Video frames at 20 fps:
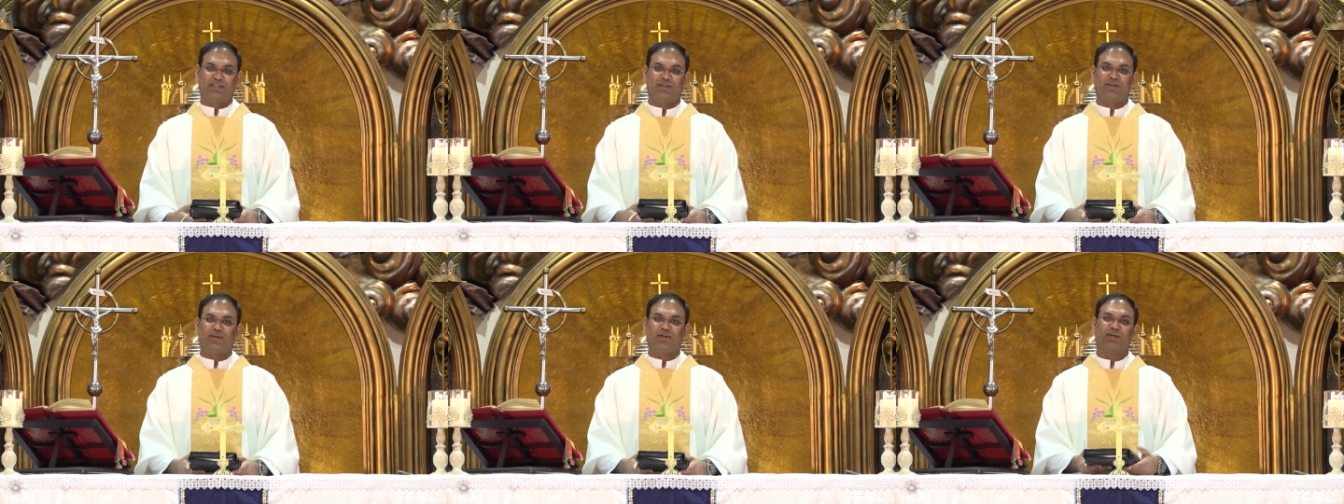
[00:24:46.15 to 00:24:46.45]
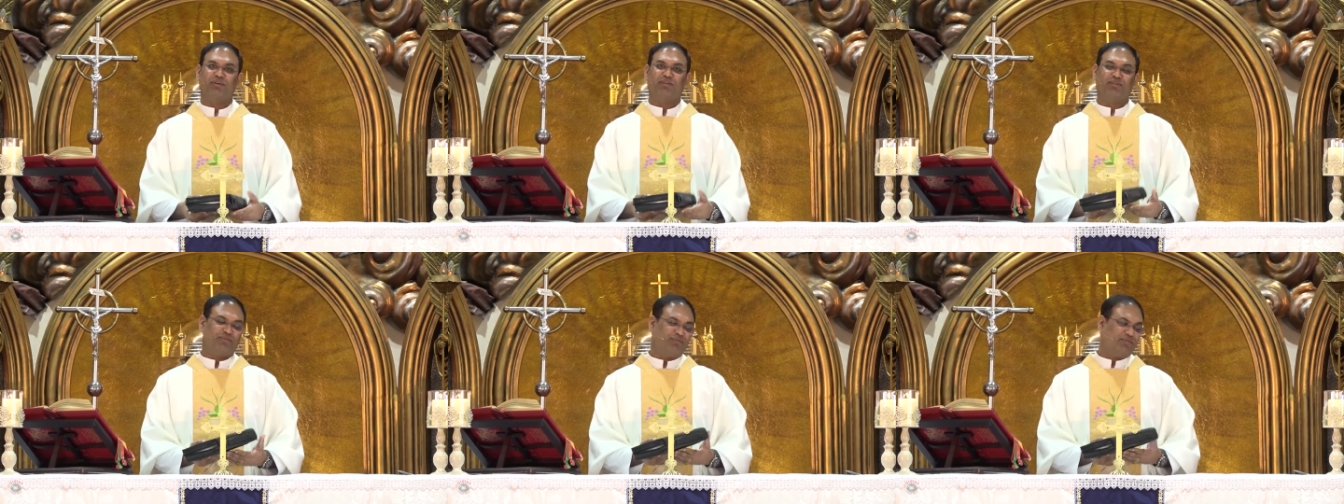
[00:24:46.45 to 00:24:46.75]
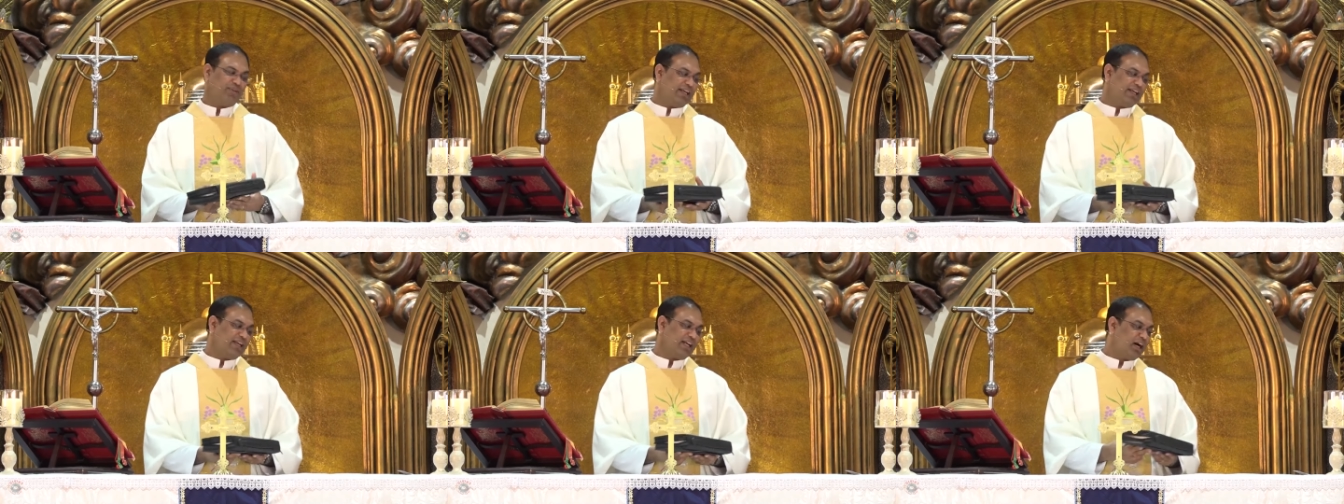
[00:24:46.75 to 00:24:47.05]
or
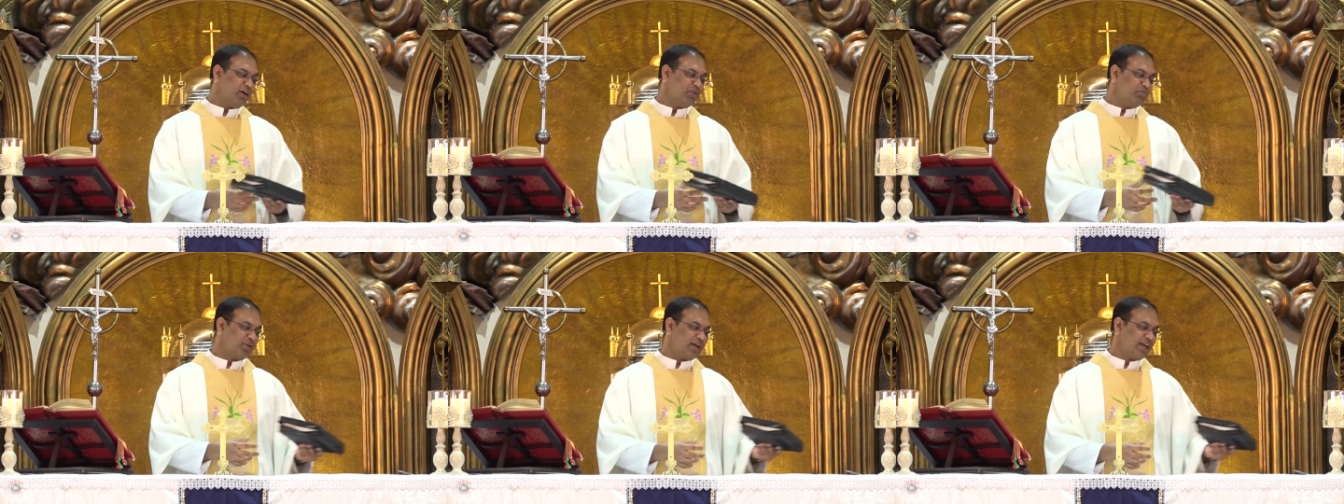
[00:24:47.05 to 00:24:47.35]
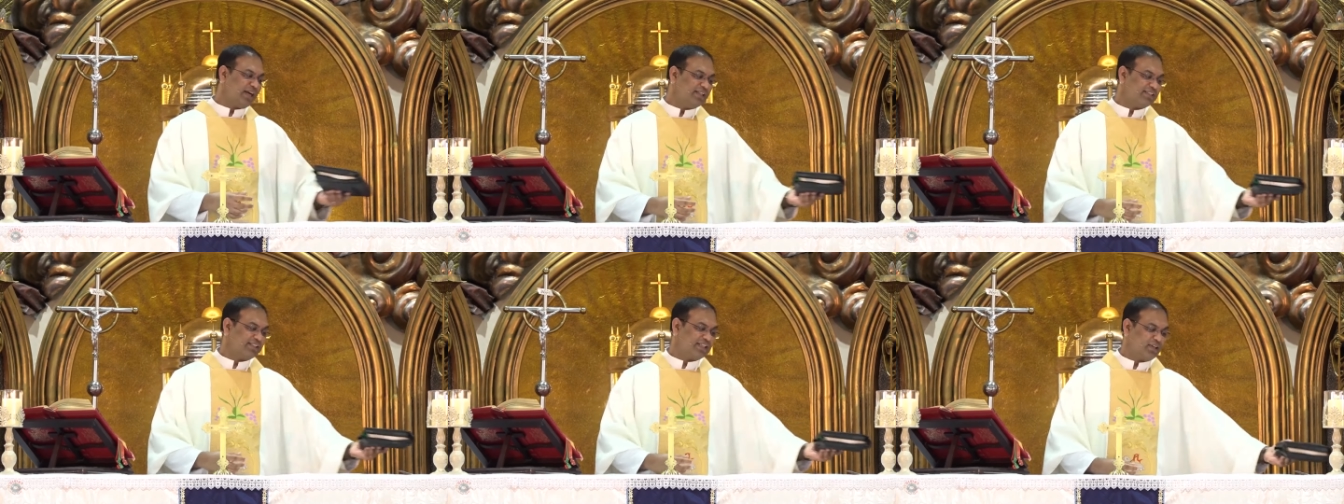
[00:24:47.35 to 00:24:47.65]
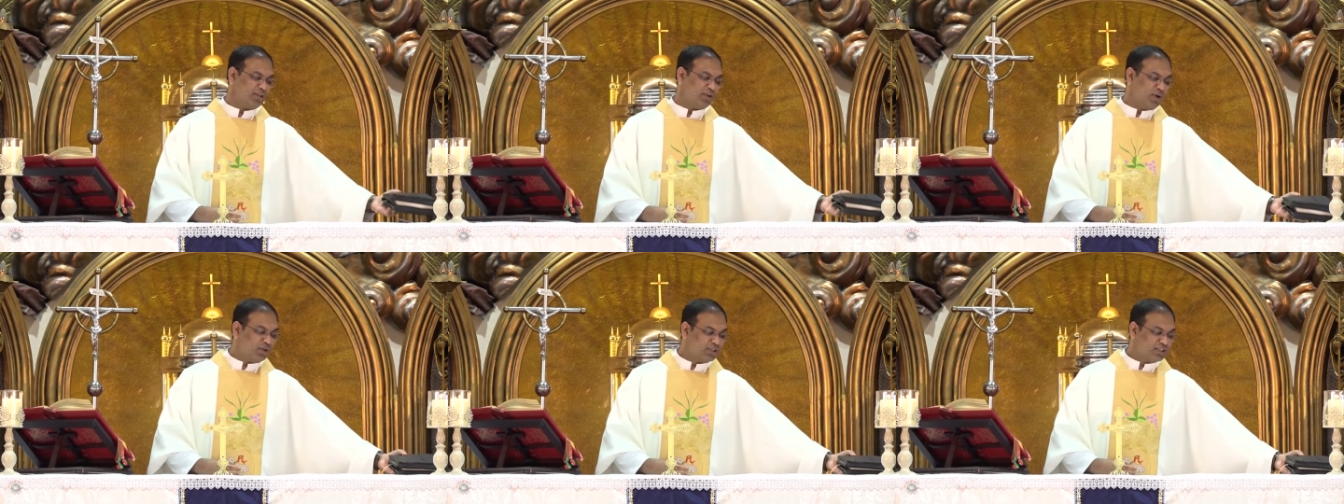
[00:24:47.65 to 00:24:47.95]
when our prayers
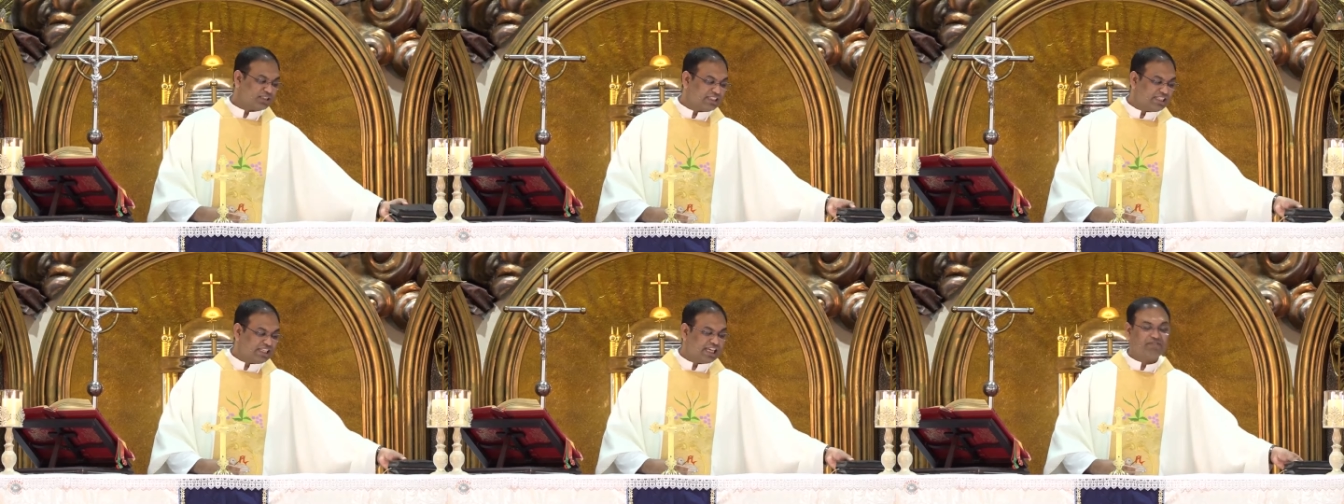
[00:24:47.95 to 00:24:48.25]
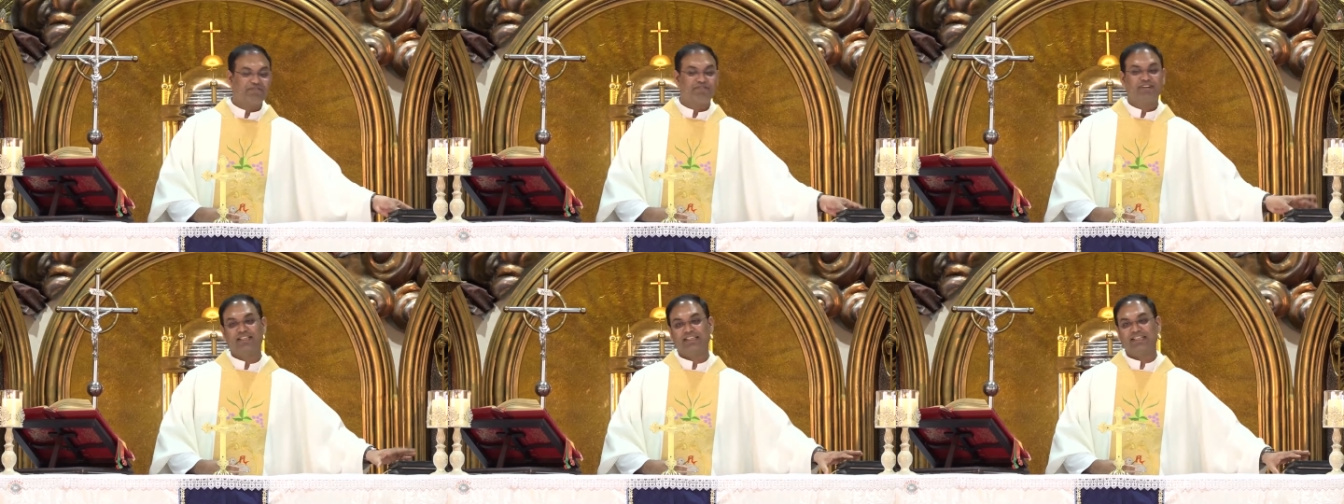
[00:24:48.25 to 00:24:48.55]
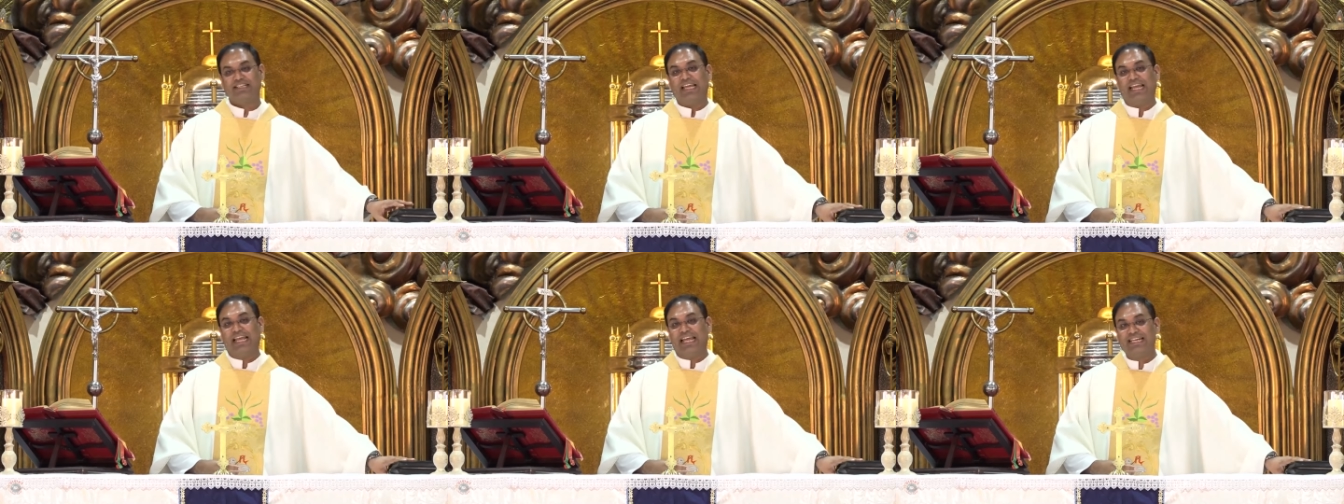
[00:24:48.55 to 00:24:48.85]
are not
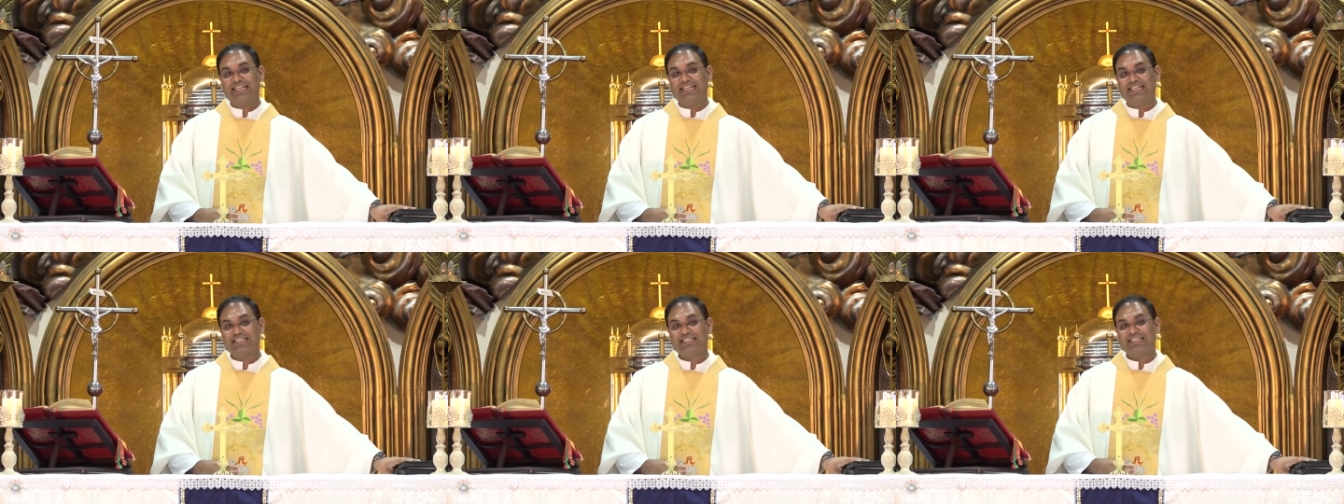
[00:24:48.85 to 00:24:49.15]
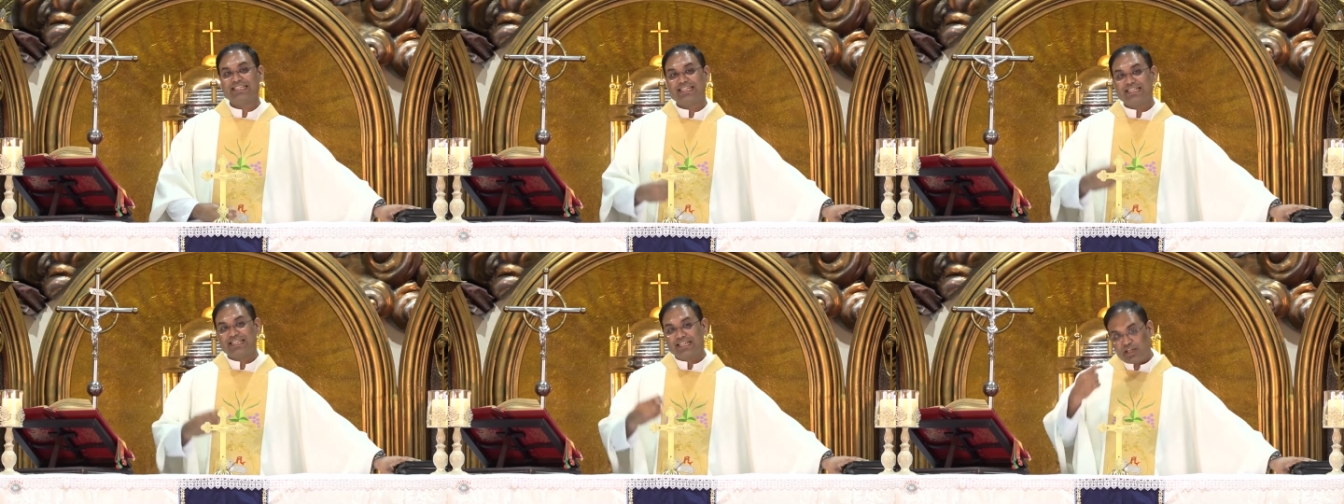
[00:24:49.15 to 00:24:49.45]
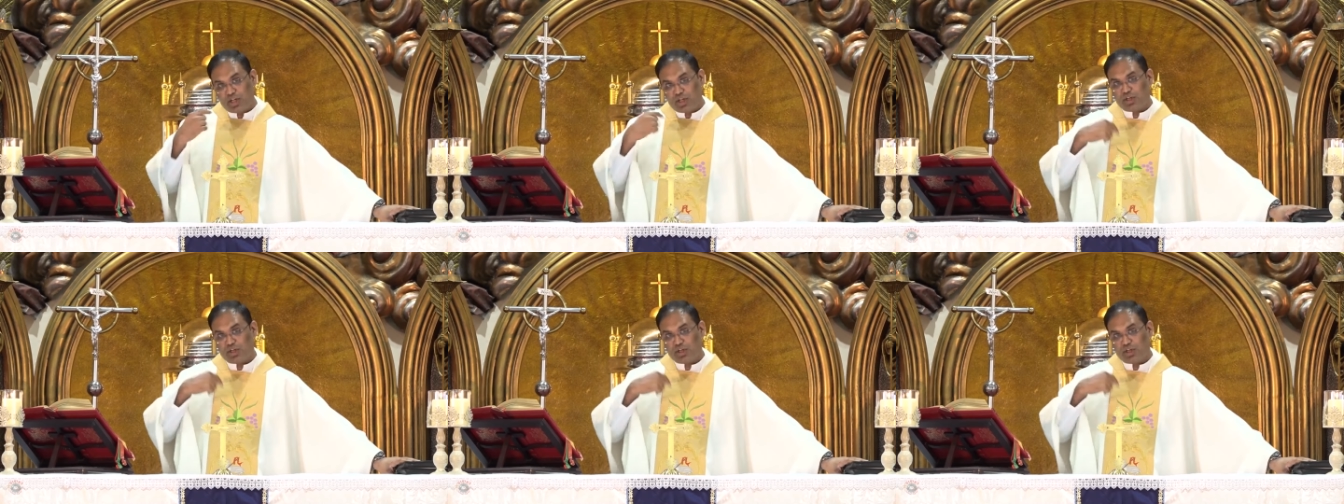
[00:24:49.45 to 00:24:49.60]
given in